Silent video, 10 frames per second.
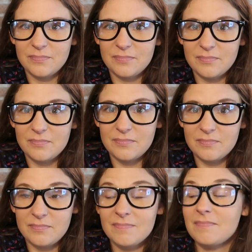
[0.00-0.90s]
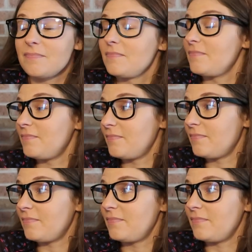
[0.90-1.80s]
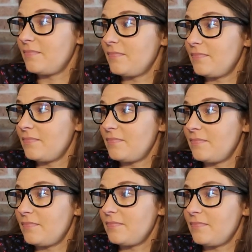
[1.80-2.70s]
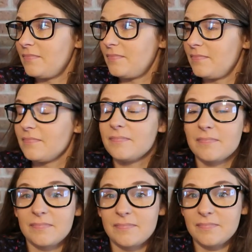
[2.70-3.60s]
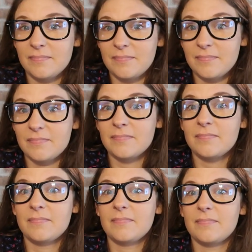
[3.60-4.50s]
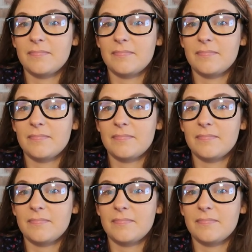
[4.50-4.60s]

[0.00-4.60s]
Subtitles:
This person isn't speaking.